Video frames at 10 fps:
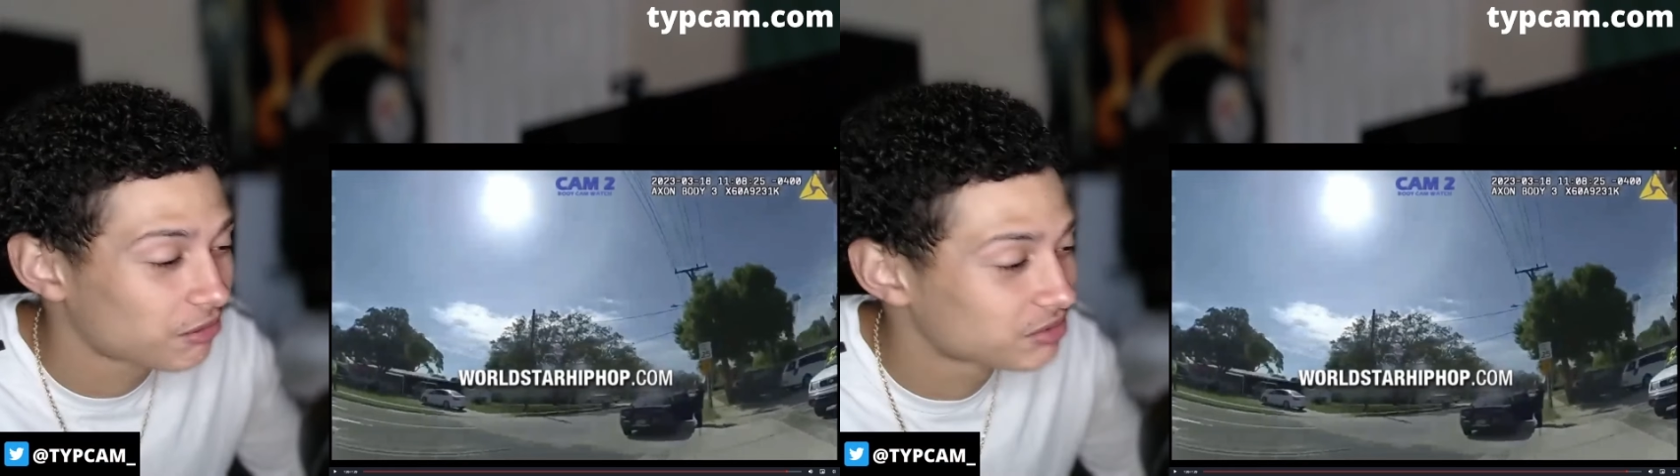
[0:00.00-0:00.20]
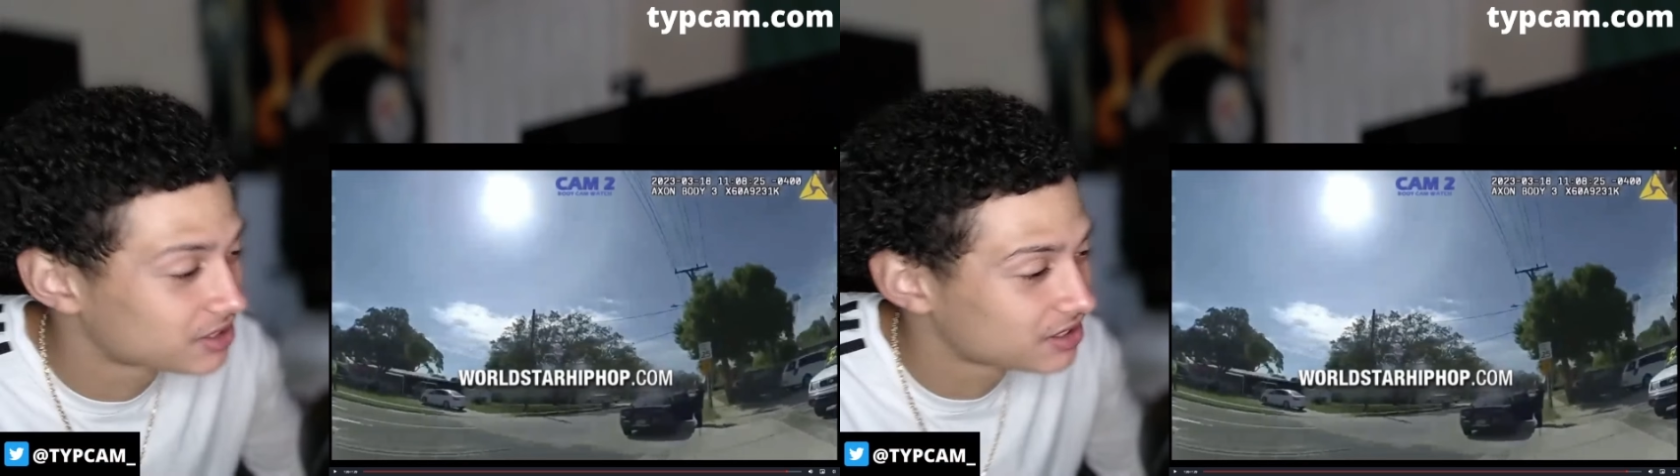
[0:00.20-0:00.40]

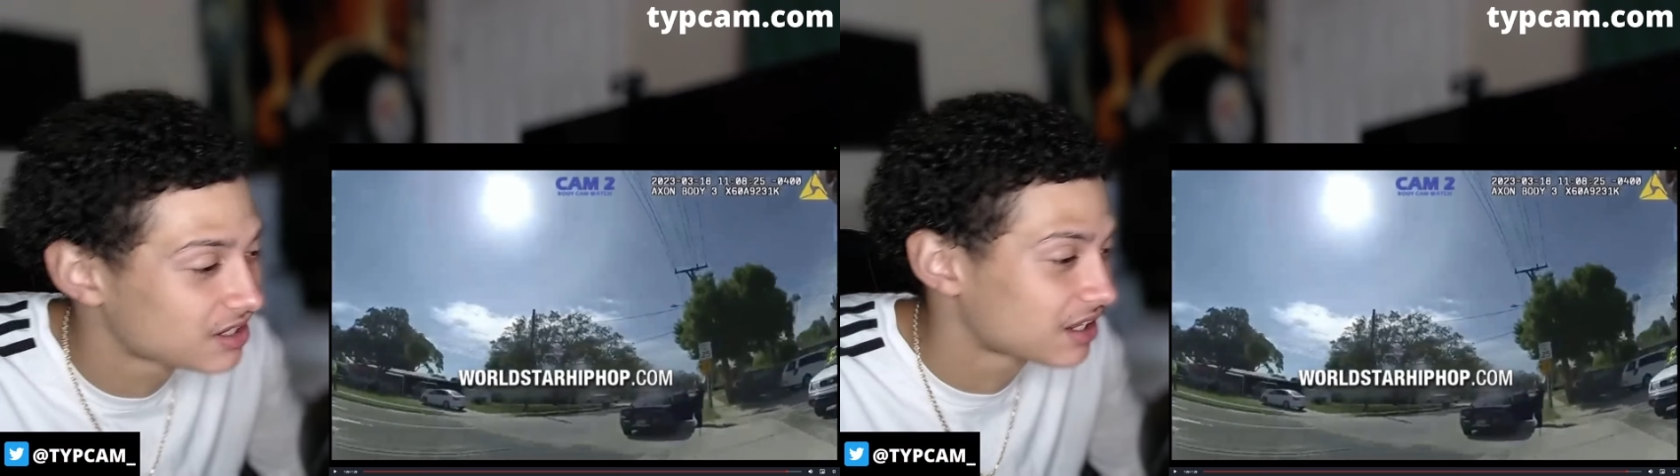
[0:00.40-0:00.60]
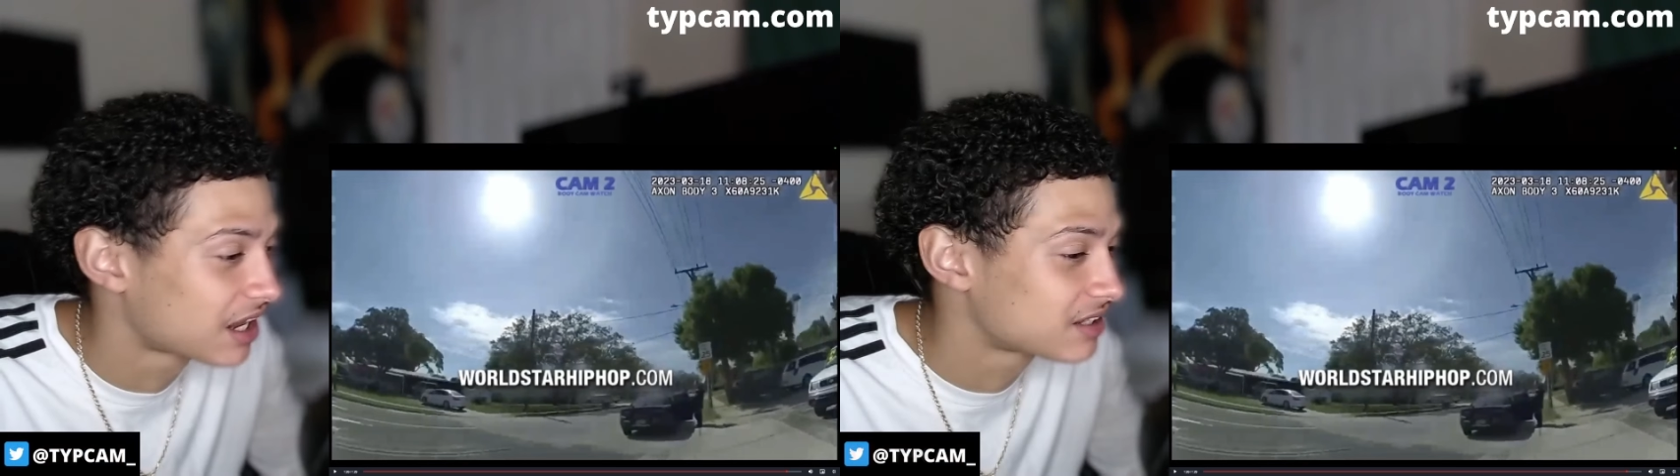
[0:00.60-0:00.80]
with the
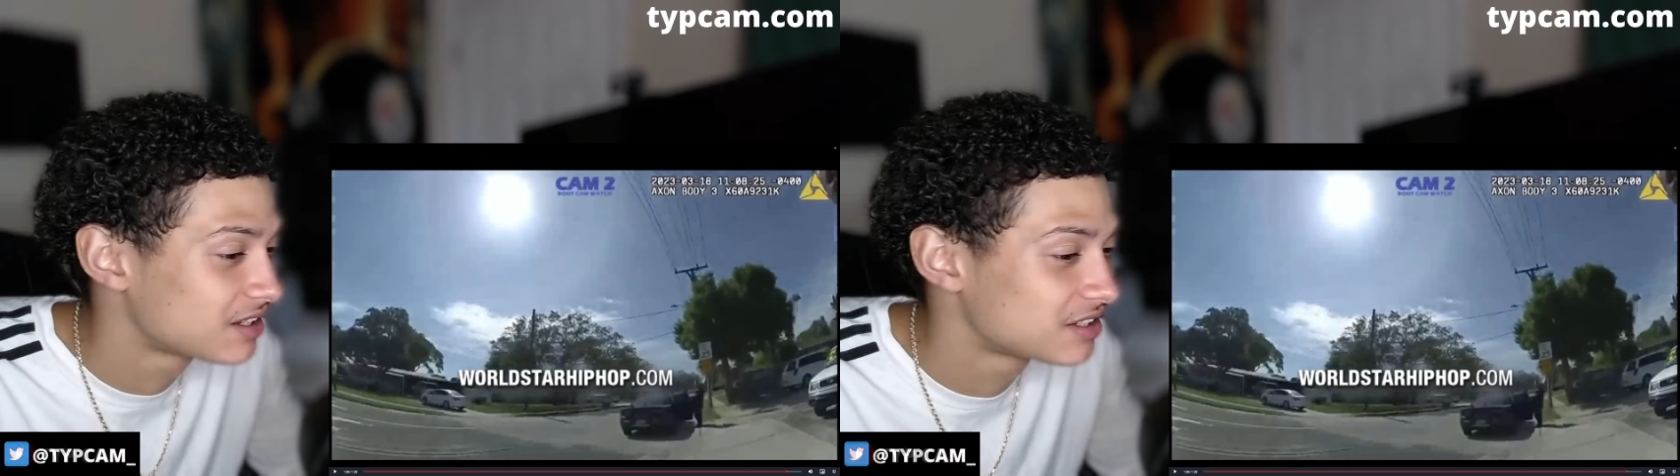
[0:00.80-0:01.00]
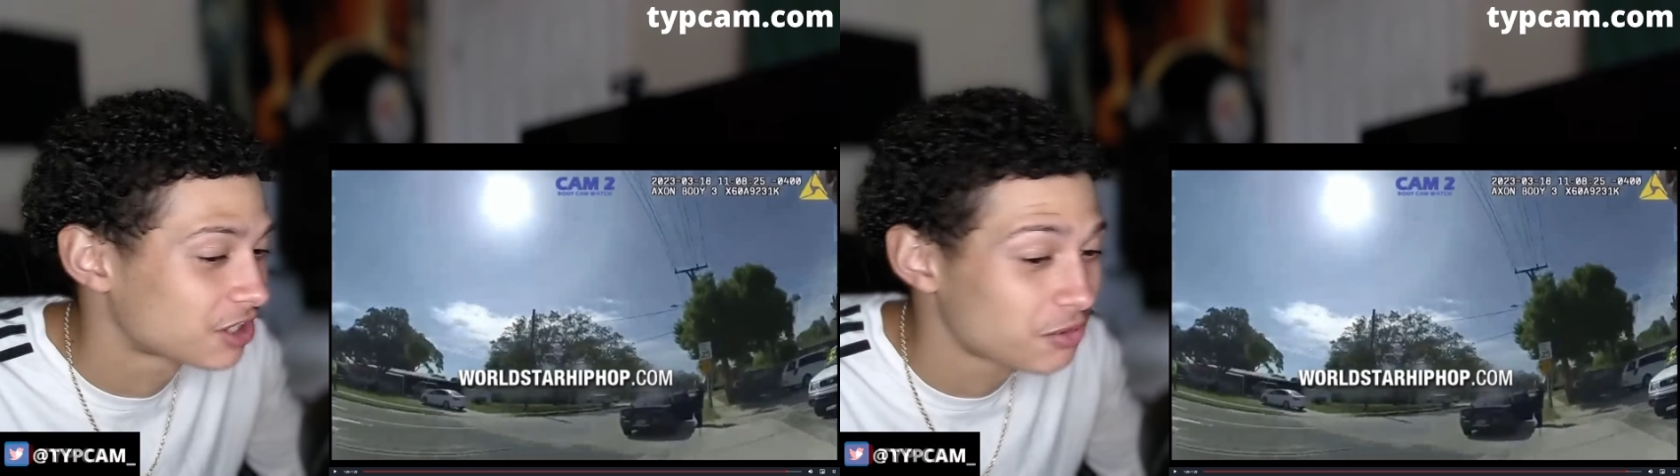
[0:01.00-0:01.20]
gun like
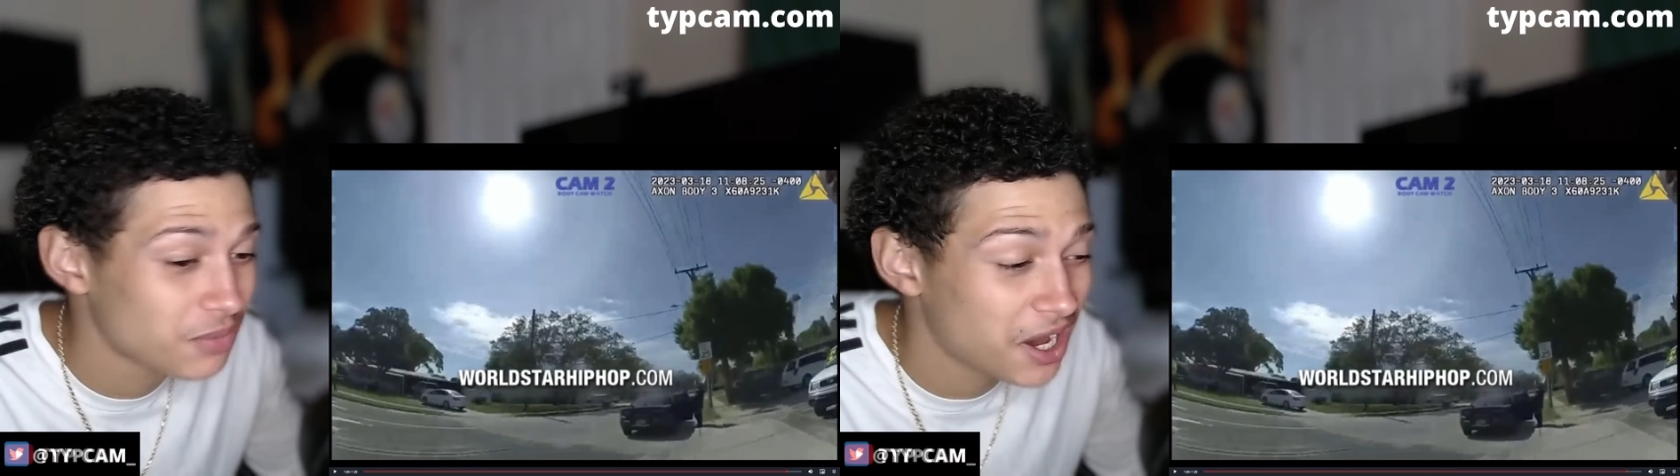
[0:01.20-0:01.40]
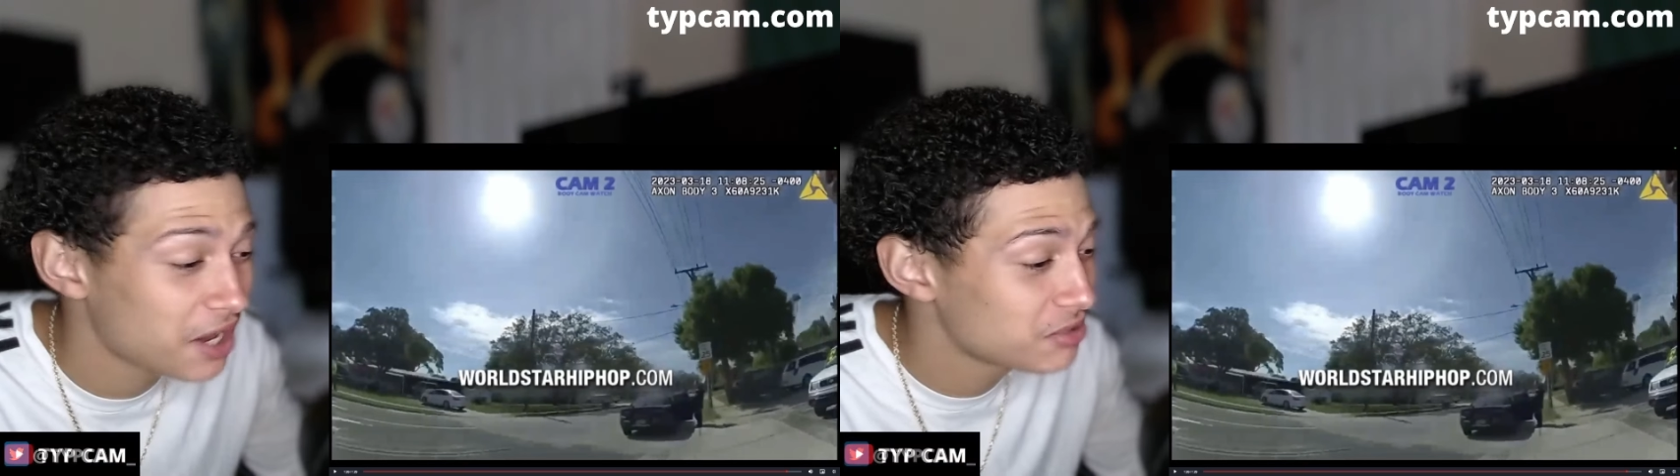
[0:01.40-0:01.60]
this, oh,
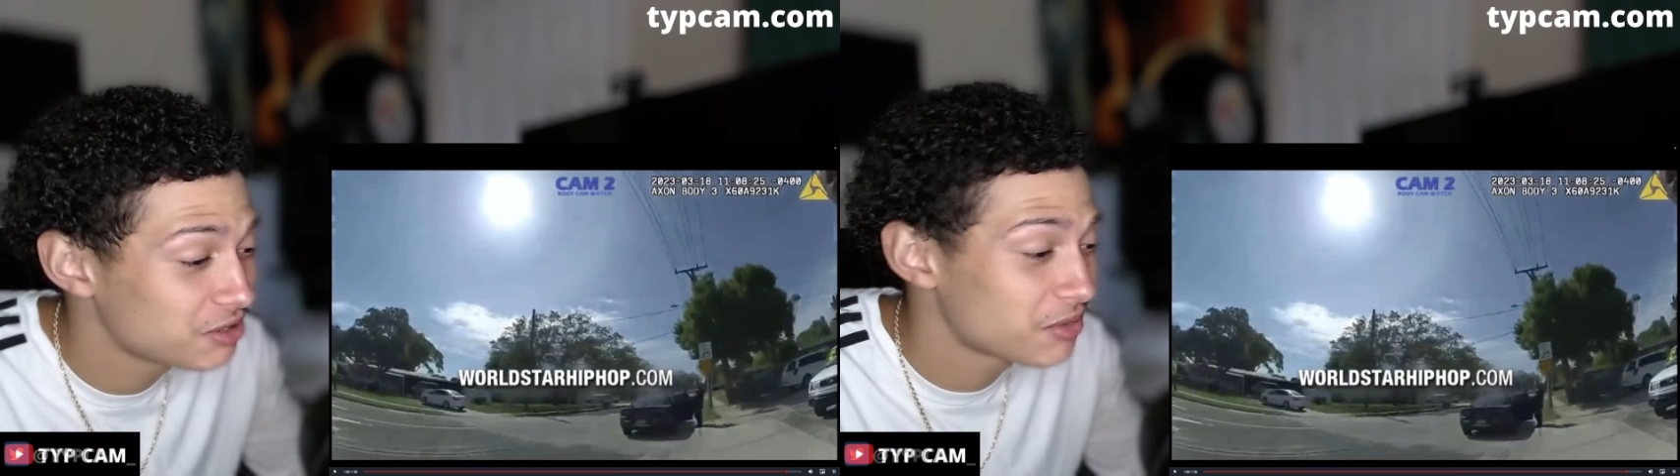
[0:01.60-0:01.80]
mommy,